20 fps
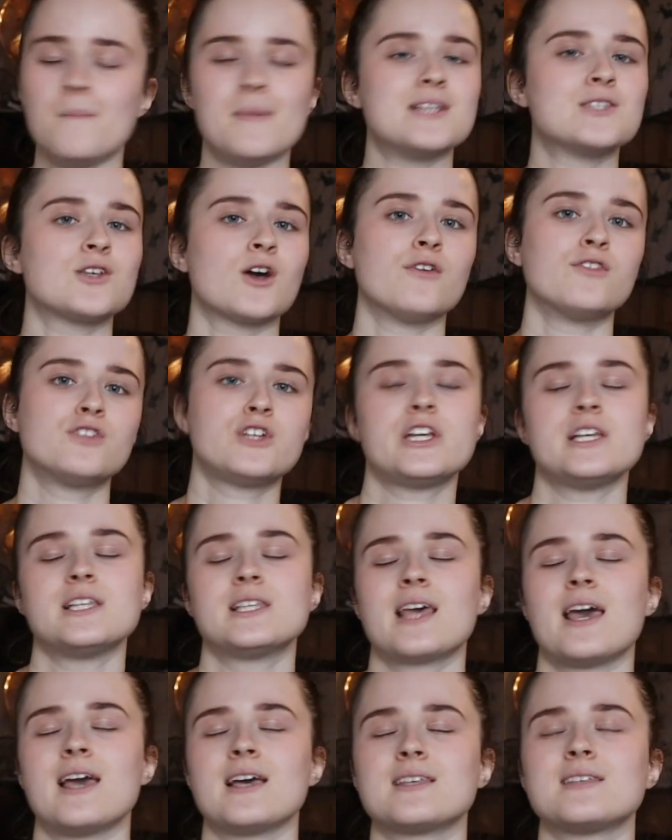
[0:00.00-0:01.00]
Biscoff
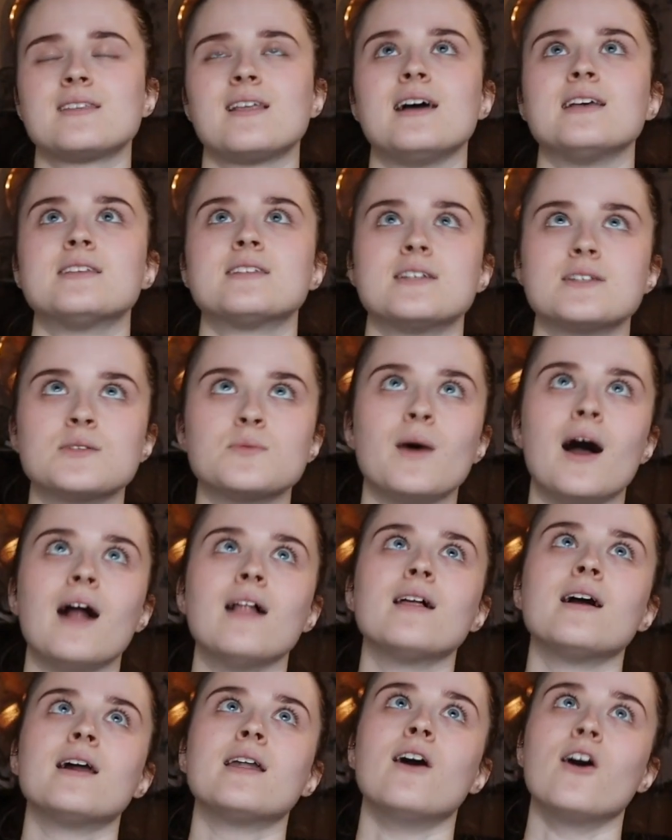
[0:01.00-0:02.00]
cheesecake slice as
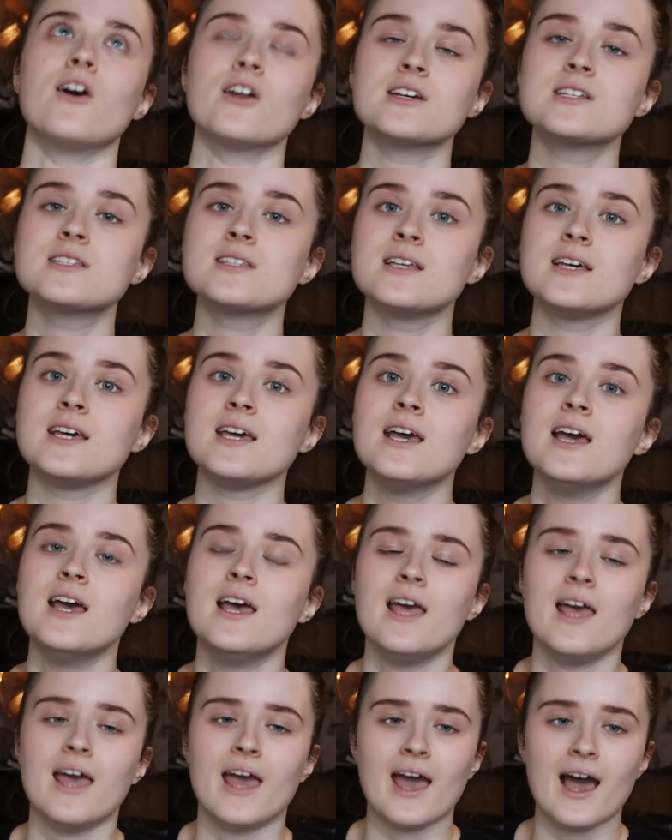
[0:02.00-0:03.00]
well, and honestly
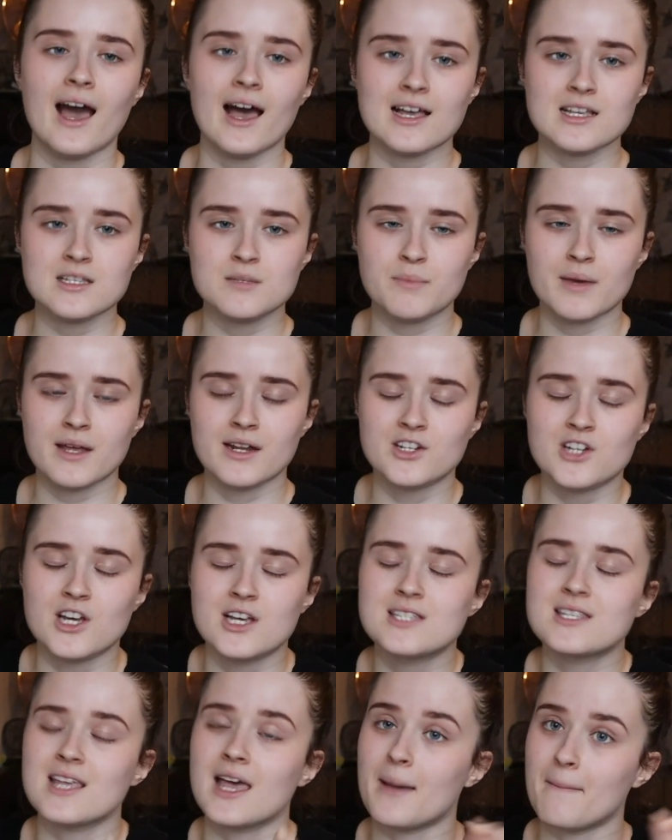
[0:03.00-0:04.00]
it has been
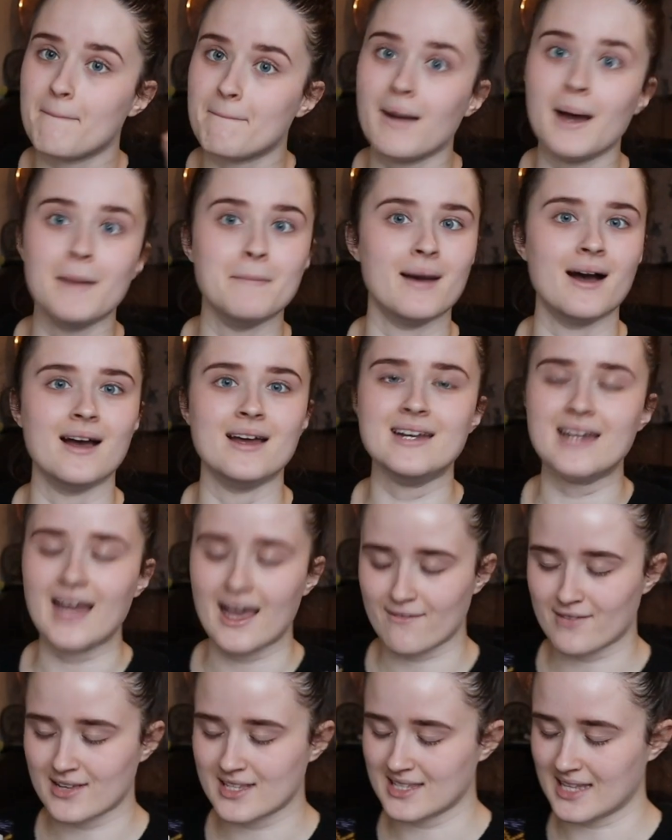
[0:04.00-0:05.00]
just in my mind
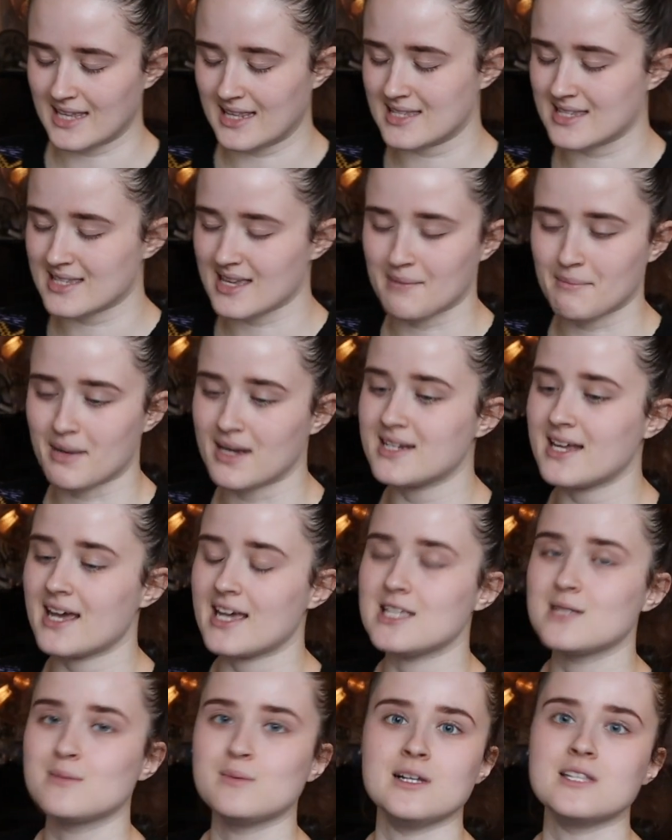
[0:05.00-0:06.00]
ever since and my
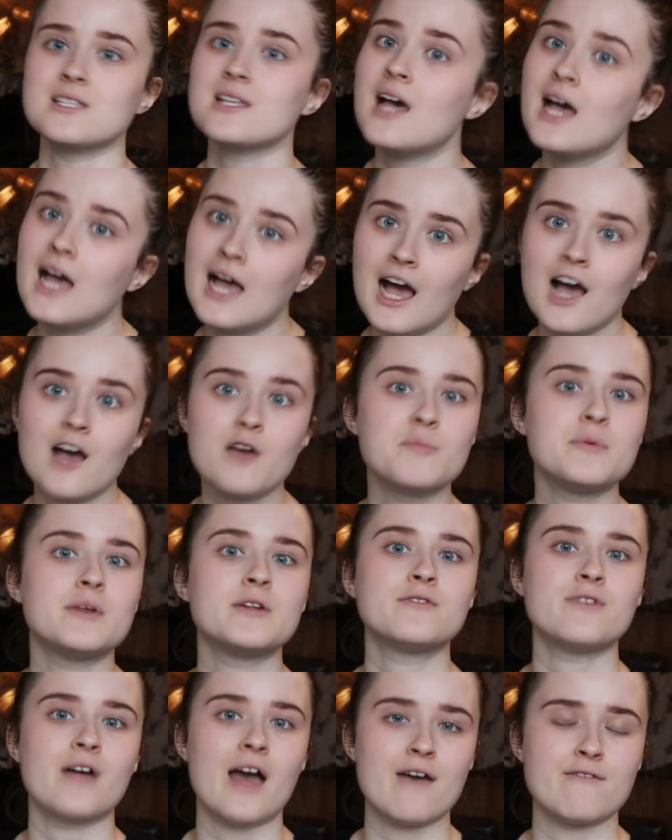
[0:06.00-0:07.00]
taste buds have
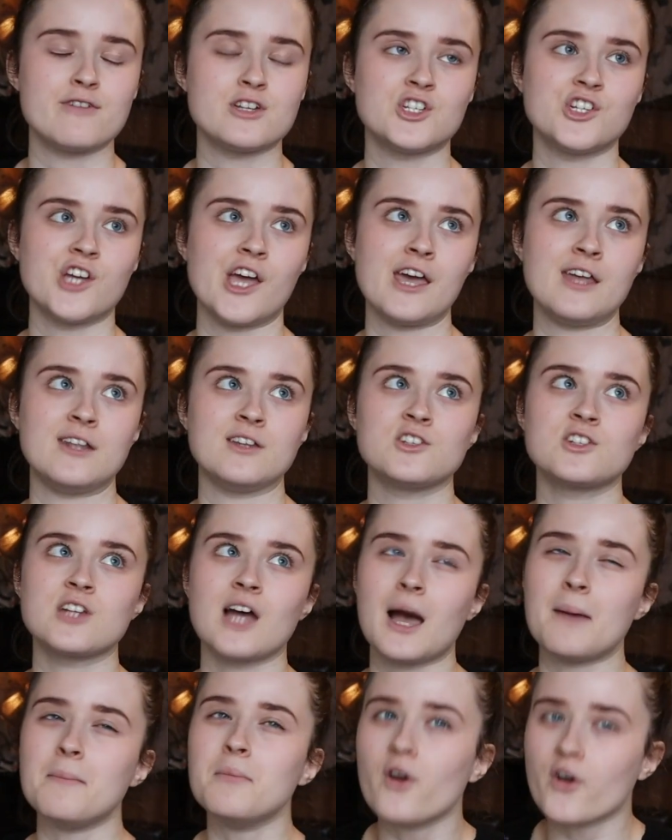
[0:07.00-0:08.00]
been forever changed.
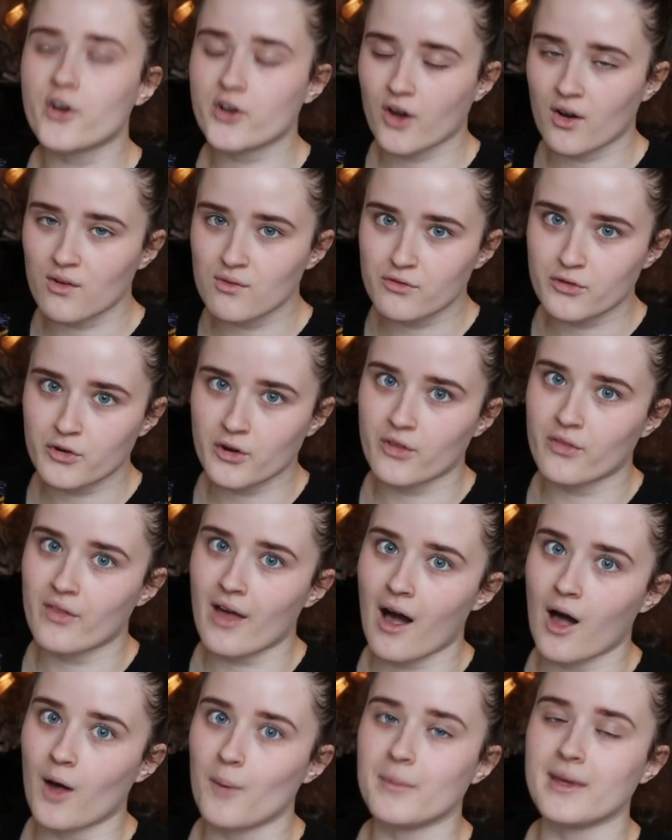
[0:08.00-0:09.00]
I'm not confident
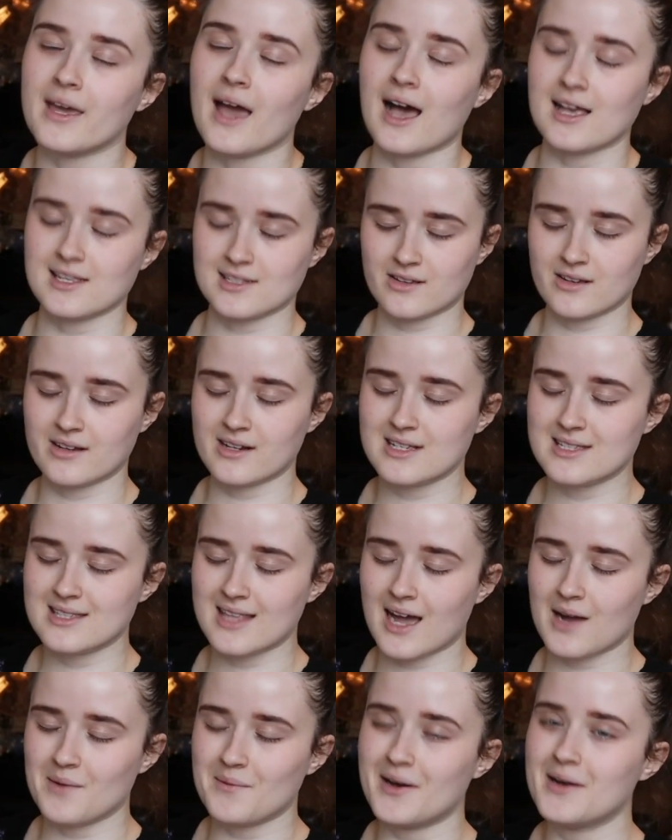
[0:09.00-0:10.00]
that I'll be as good as
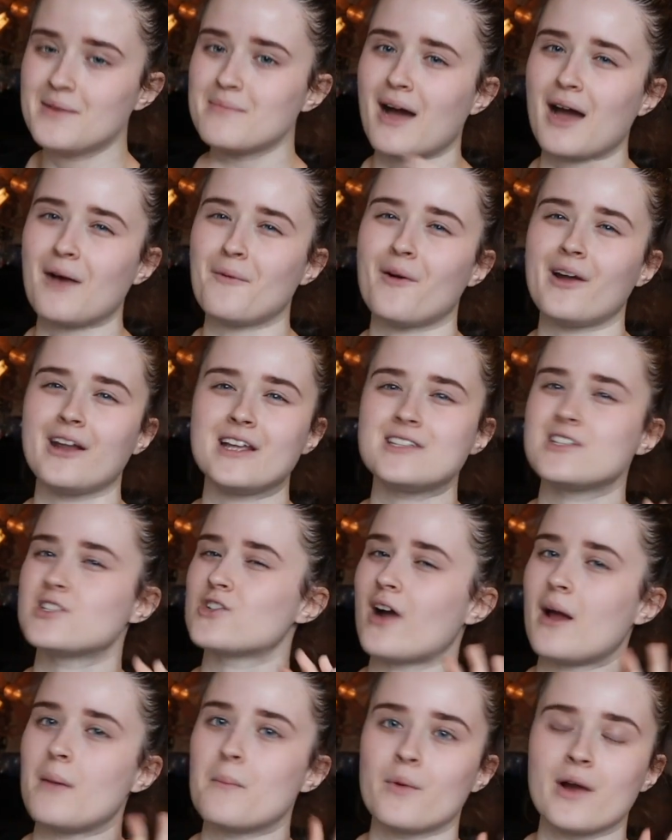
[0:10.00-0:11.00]
their one, but I wanted to
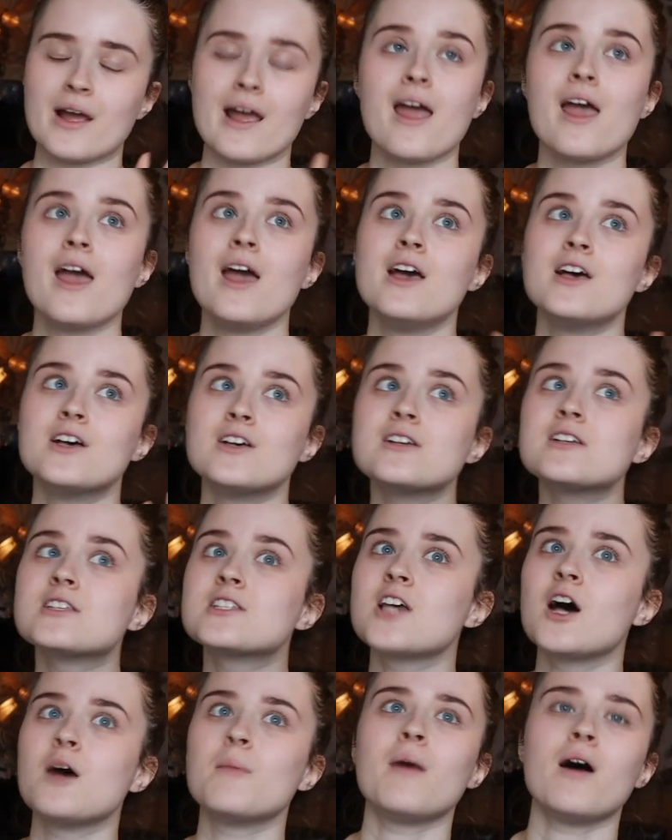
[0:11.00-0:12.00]
try and bring
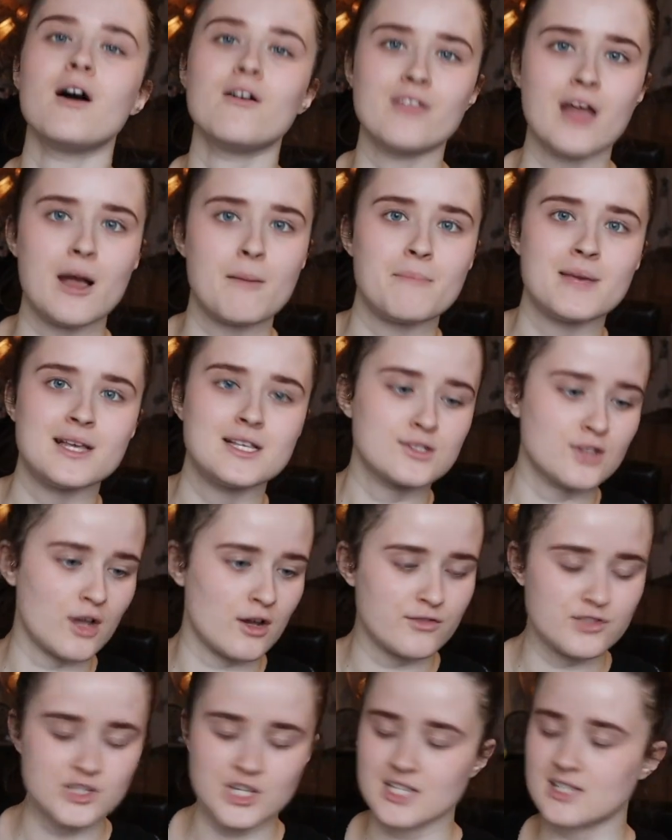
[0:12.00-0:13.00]
some of that
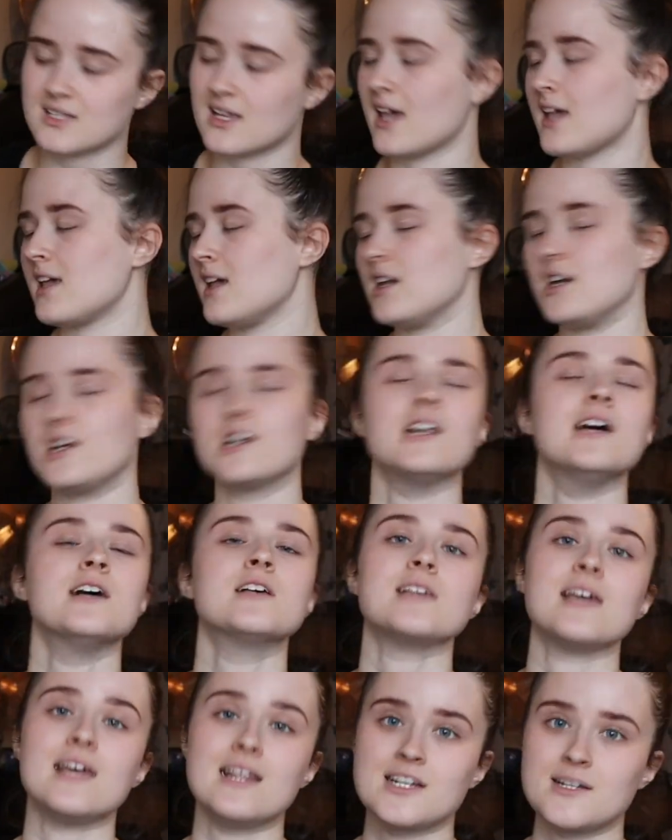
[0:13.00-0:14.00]
Biscoff cheesecakey
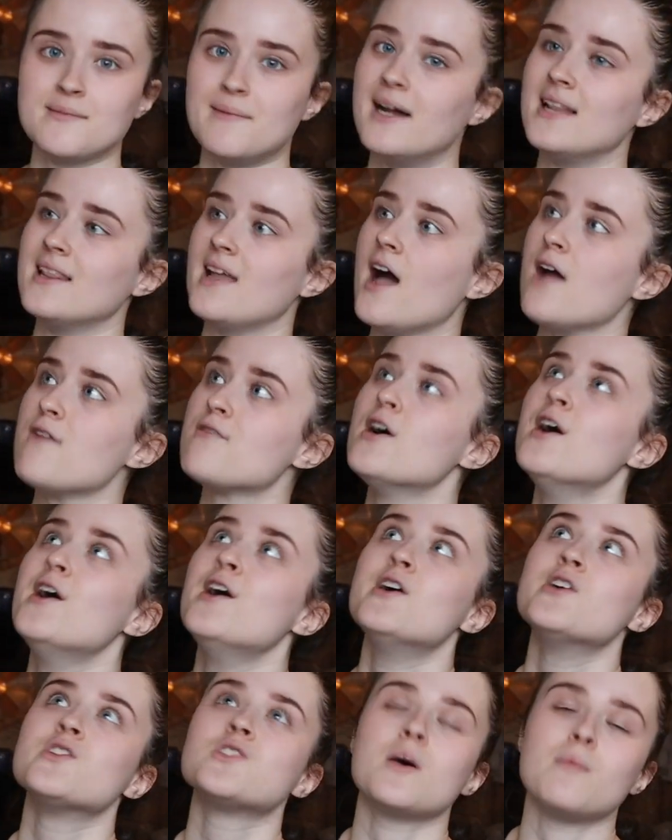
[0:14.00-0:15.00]
goodness into my life,
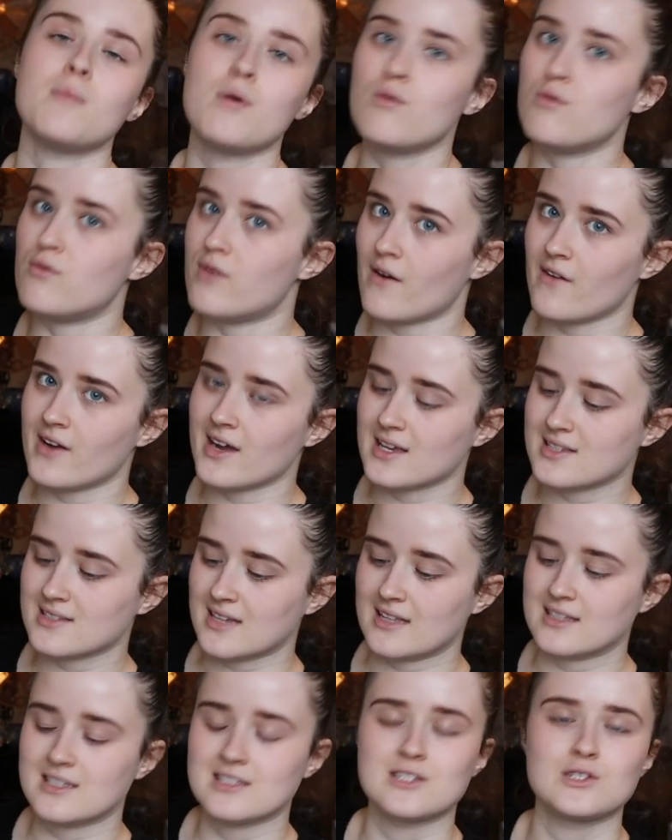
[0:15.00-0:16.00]
so I'm very
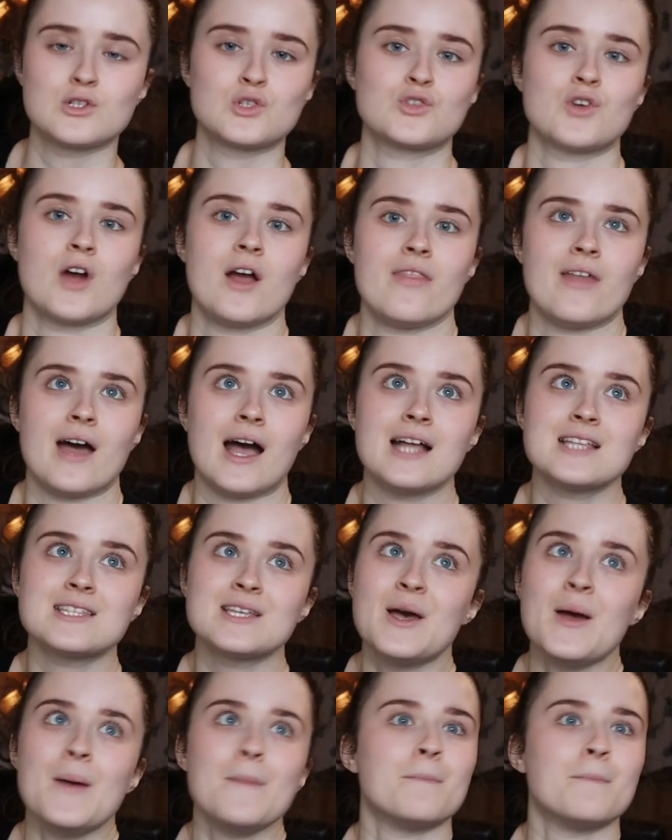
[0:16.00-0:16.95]
excited to try that.